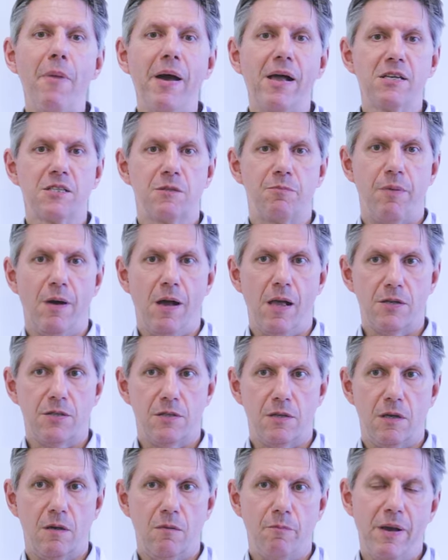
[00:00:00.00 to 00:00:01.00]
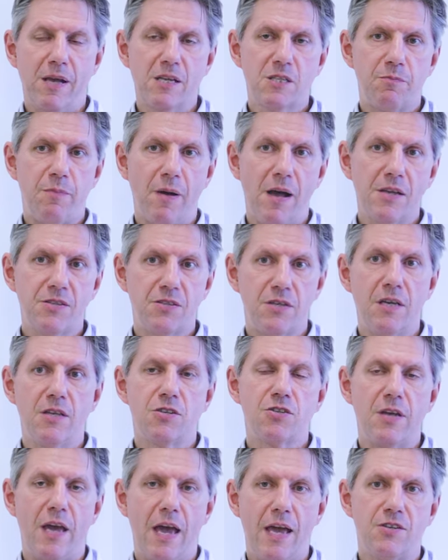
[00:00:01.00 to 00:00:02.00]
Bell's palsy. Bell's
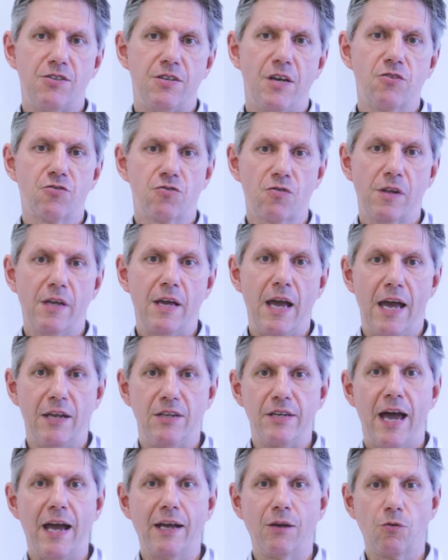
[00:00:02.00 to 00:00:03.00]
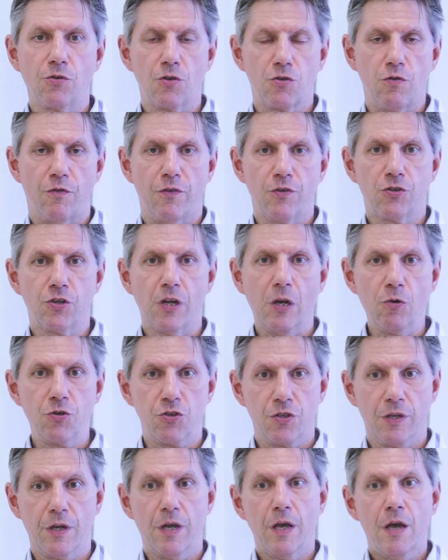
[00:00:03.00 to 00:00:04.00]
palsy is essentially a diagnosis of
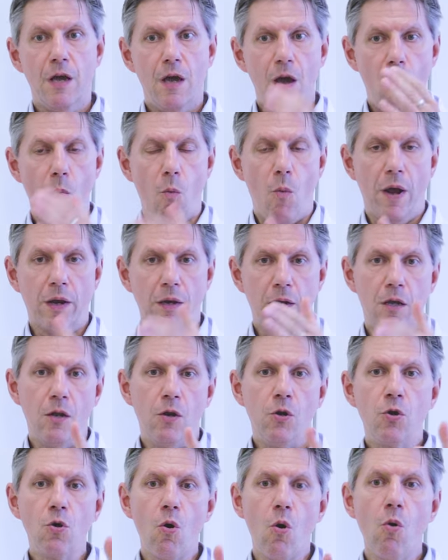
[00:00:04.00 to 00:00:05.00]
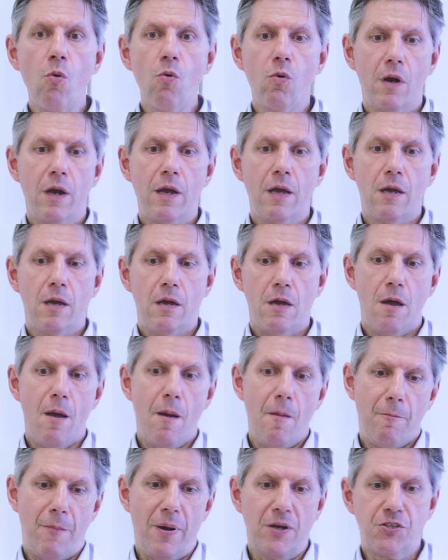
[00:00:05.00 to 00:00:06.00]
exclusion. When no
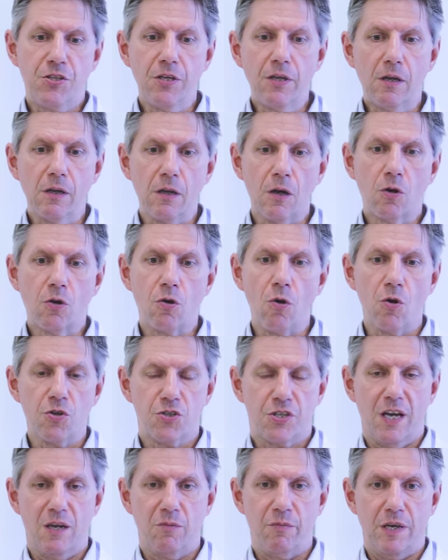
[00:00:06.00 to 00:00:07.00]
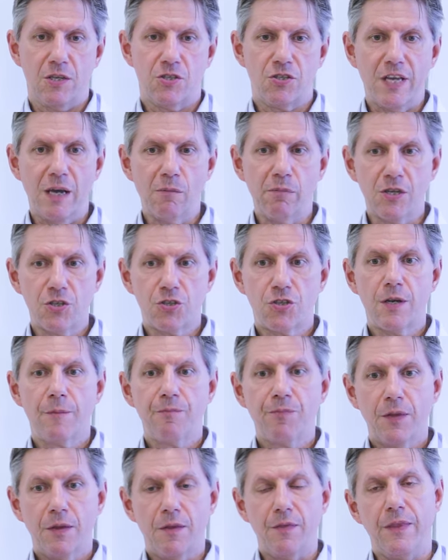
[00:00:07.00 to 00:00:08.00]
particular cause can be established,
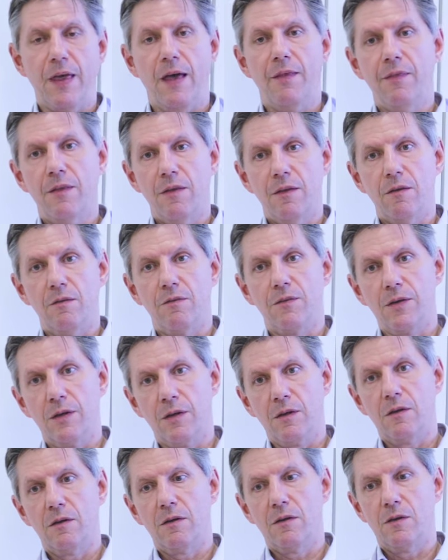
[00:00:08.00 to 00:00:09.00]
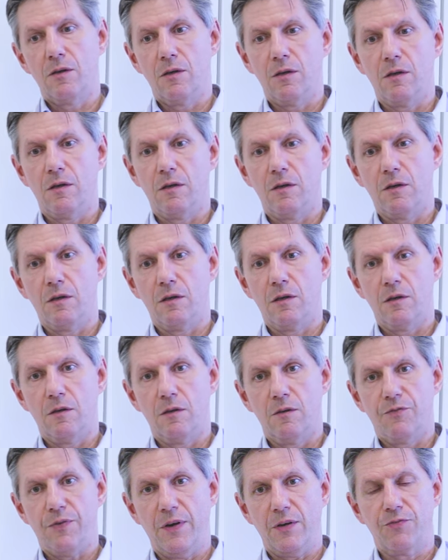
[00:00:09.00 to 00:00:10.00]
then the
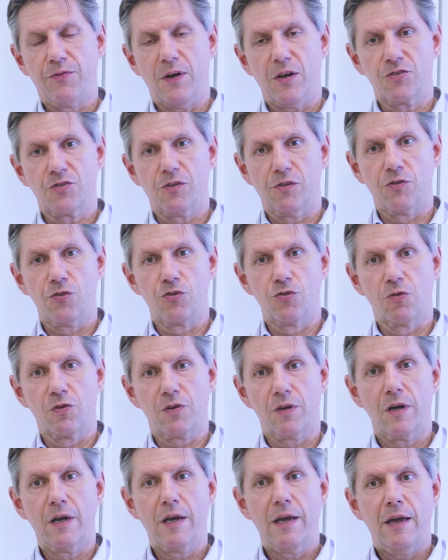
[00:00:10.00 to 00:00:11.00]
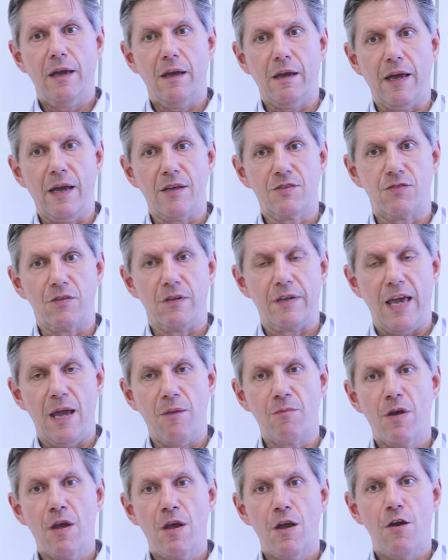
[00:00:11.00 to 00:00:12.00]
functional disorder gets the
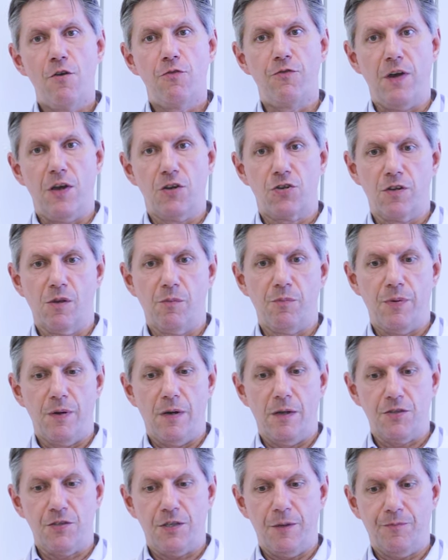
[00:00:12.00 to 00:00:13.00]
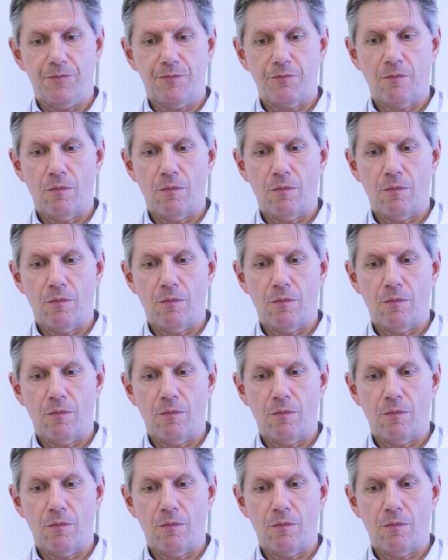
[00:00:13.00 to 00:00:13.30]
name facial palsy.